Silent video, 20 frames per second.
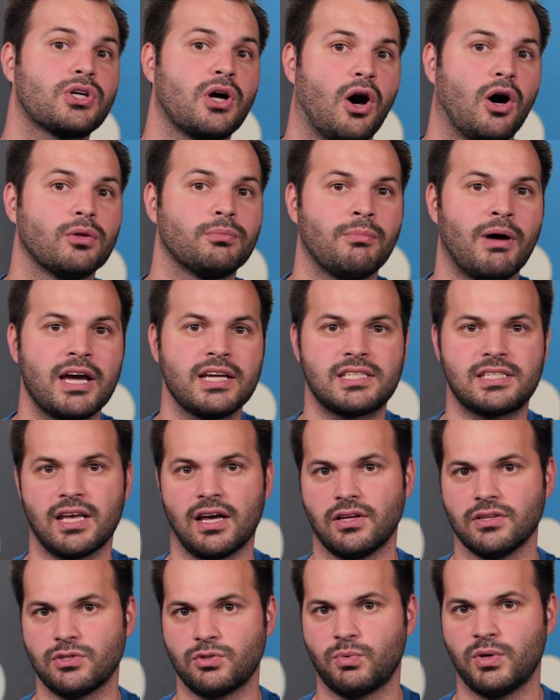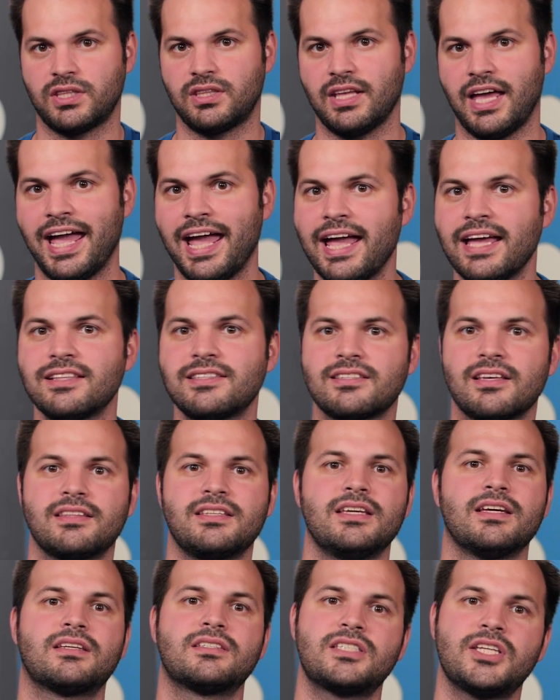called micelles, with the heads on
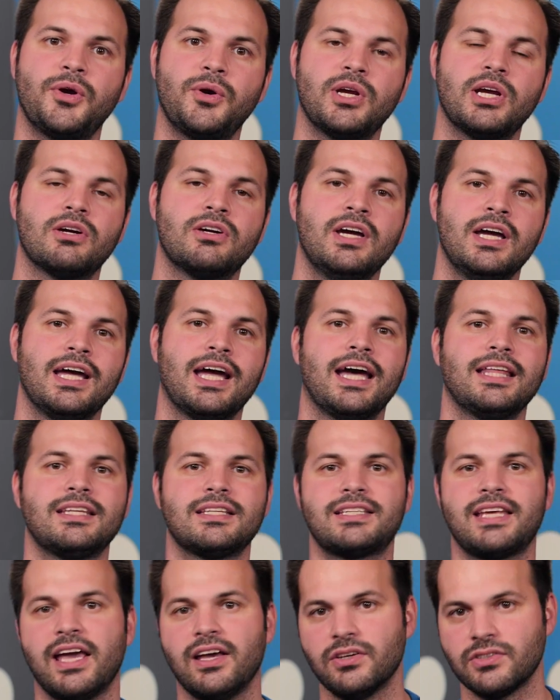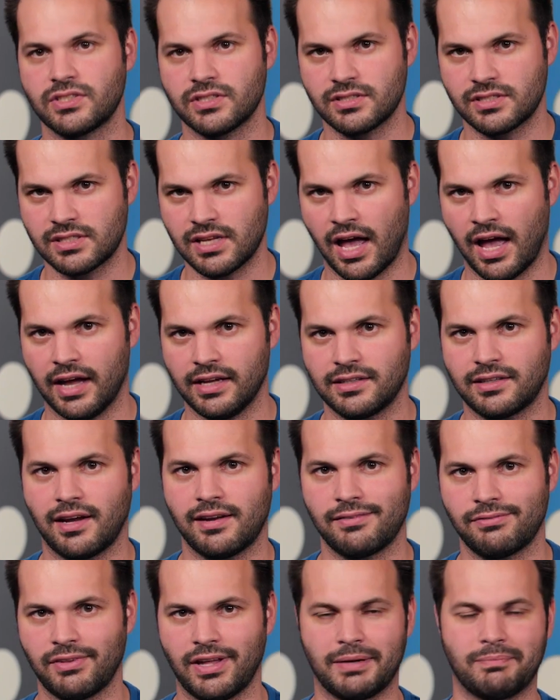the exterior and the tails inside,
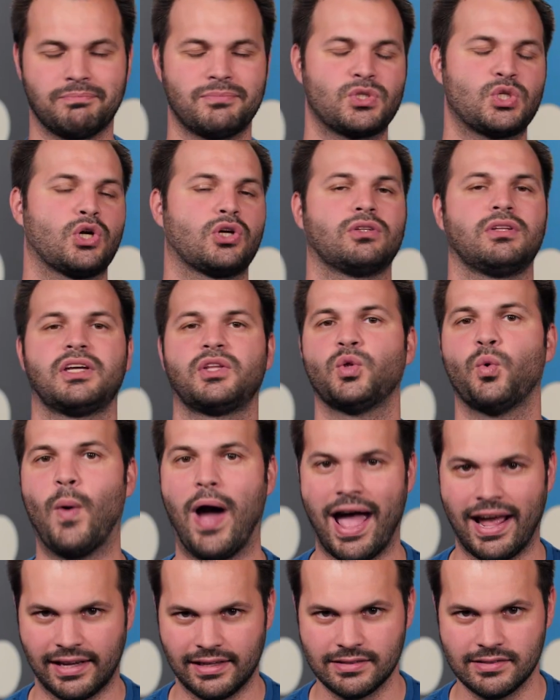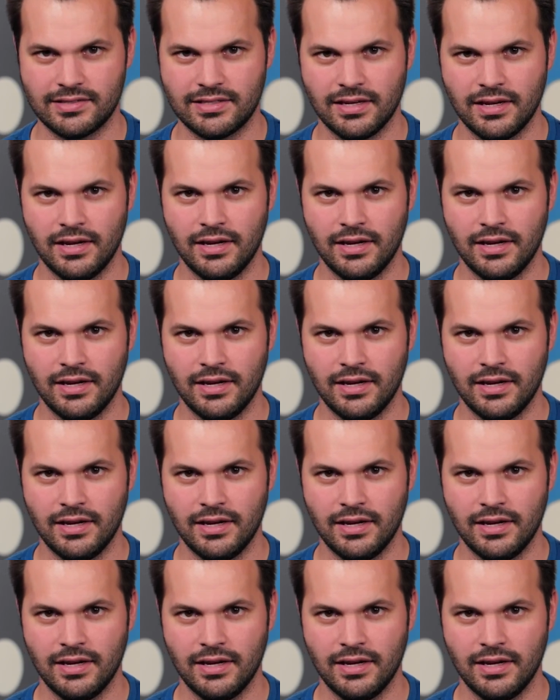kind of like circling the wagons.